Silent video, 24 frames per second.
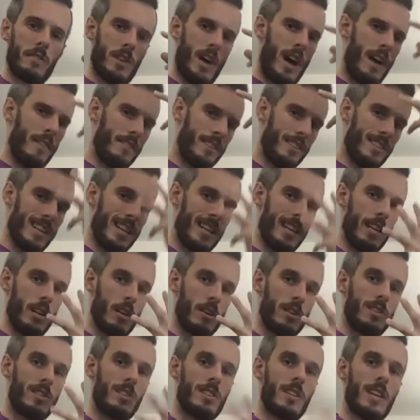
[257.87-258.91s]
Obviously, your
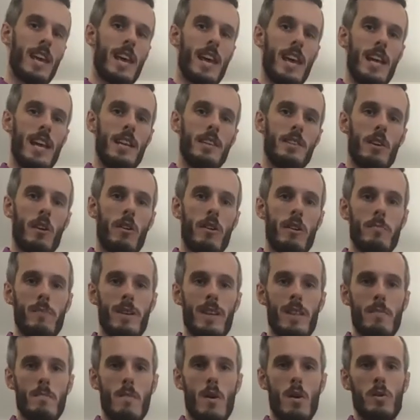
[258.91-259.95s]
skin is going to be
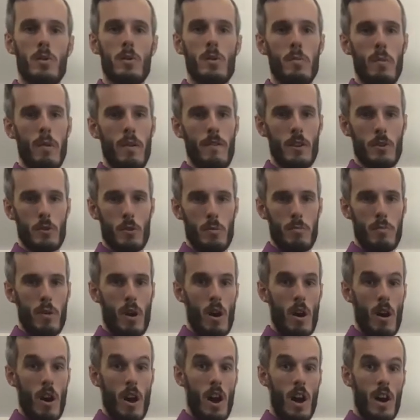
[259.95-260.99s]
the most superficial
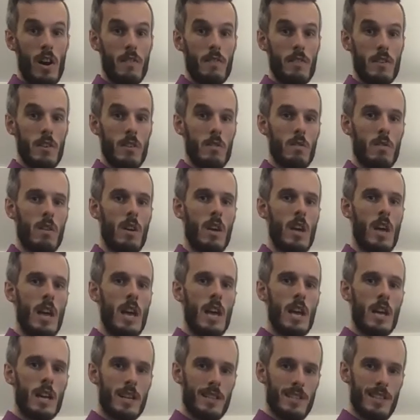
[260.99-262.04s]
part of you
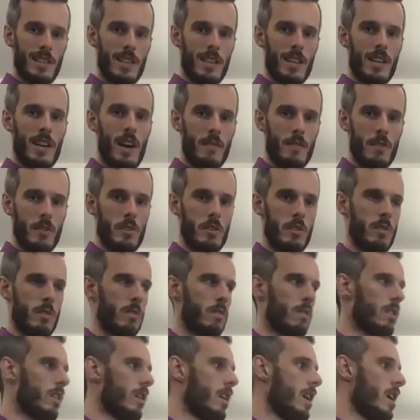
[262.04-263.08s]
because it covers you.
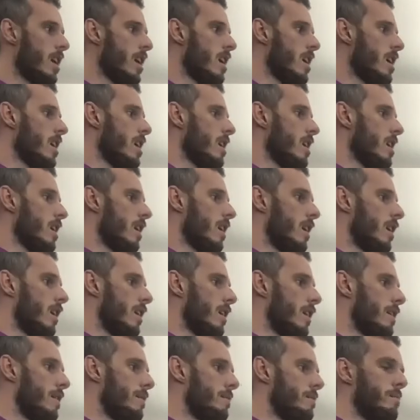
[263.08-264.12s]

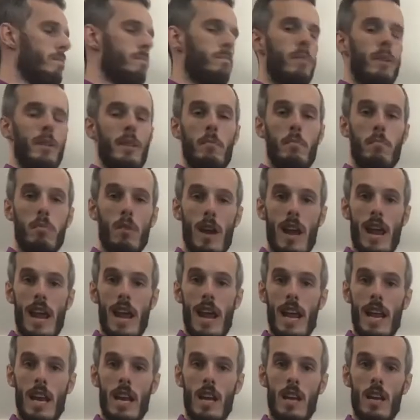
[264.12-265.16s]
But the
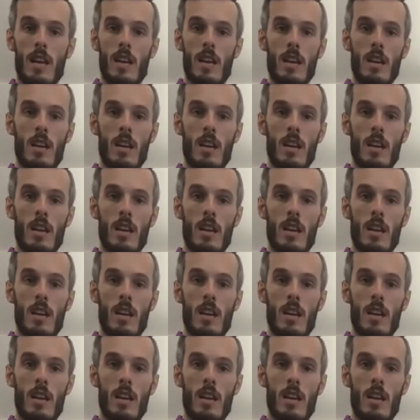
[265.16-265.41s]
brain